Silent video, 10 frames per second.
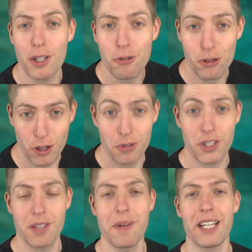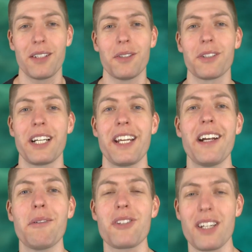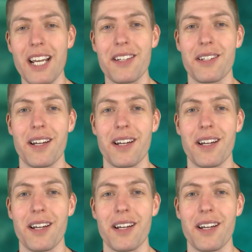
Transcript: host, Jonesy the Mandalorian, here with today's